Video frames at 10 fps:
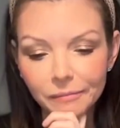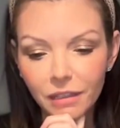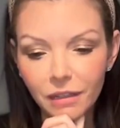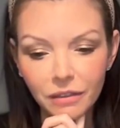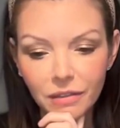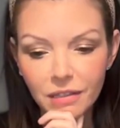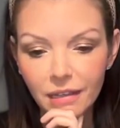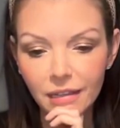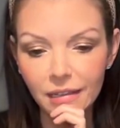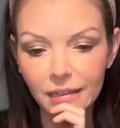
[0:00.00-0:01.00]
no, you
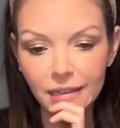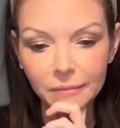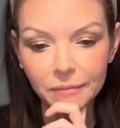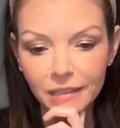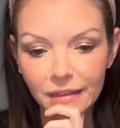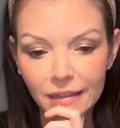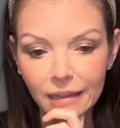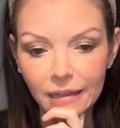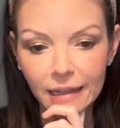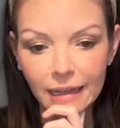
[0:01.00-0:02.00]
said it. Hit the
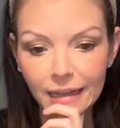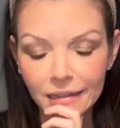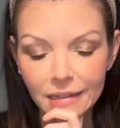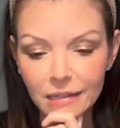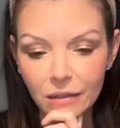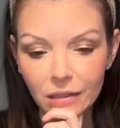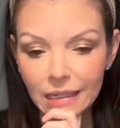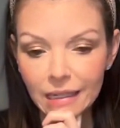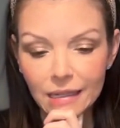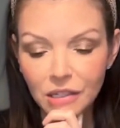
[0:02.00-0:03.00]
nail on the head. It's
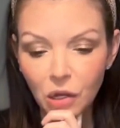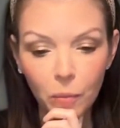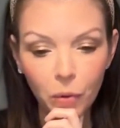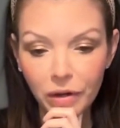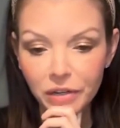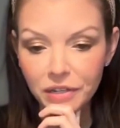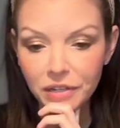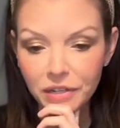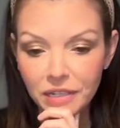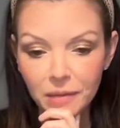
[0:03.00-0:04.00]
so important just
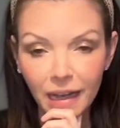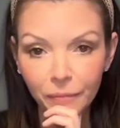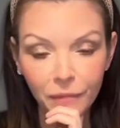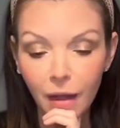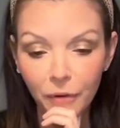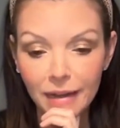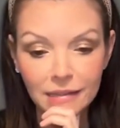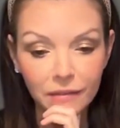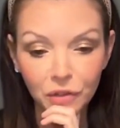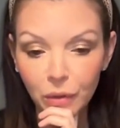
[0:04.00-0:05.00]
to be
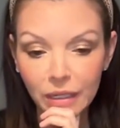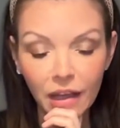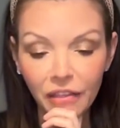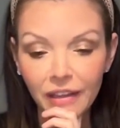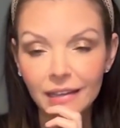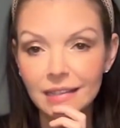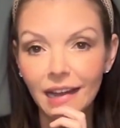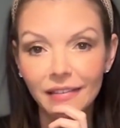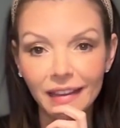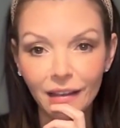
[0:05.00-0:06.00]
comprehensive. Doing nothing is
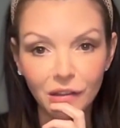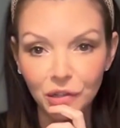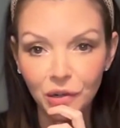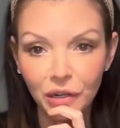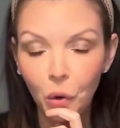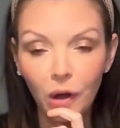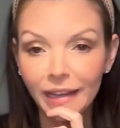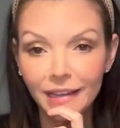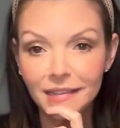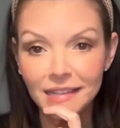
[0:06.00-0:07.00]
not the answer. Ignoring
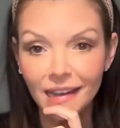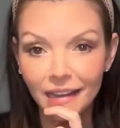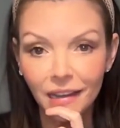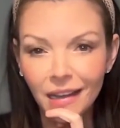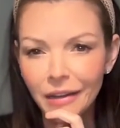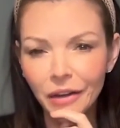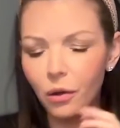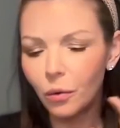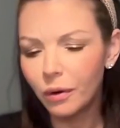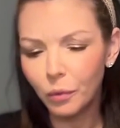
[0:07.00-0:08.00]
it and saying,
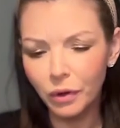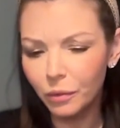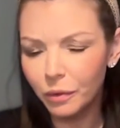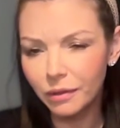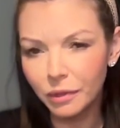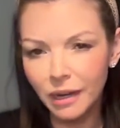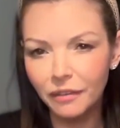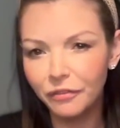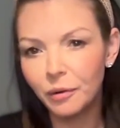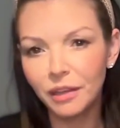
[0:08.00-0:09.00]
no, we're not
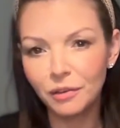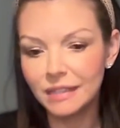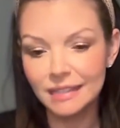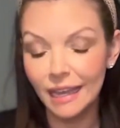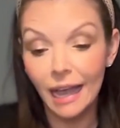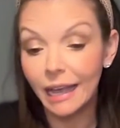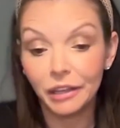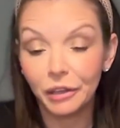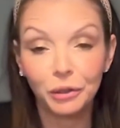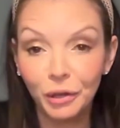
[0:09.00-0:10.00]
a firm that uses
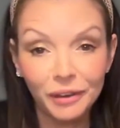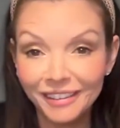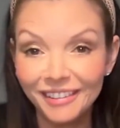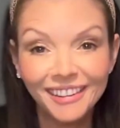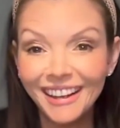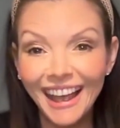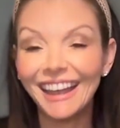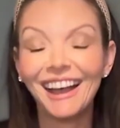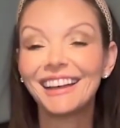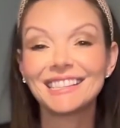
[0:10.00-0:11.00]
AI.
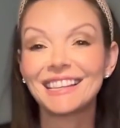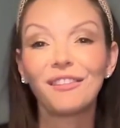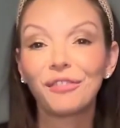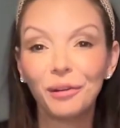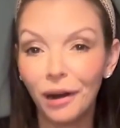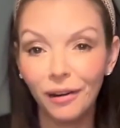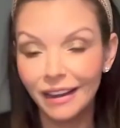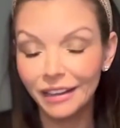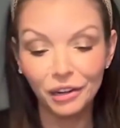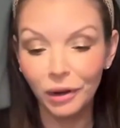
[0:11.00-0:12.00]
AI is everywhere,
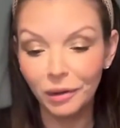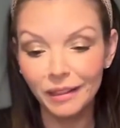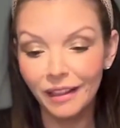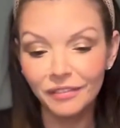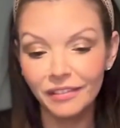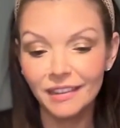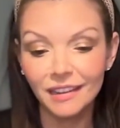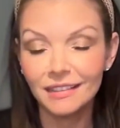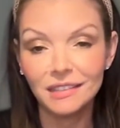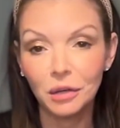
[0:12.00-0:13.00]
right? You don't want to be left in the
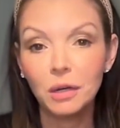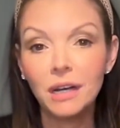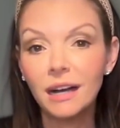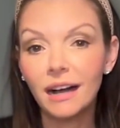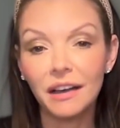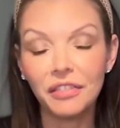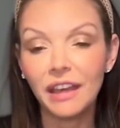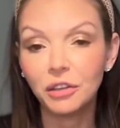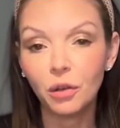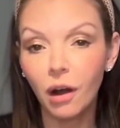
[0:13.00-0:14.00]
dust. So
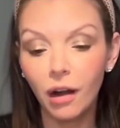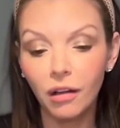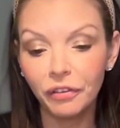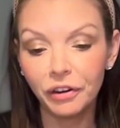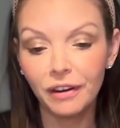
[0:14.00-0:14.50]
thank you, Karl, for your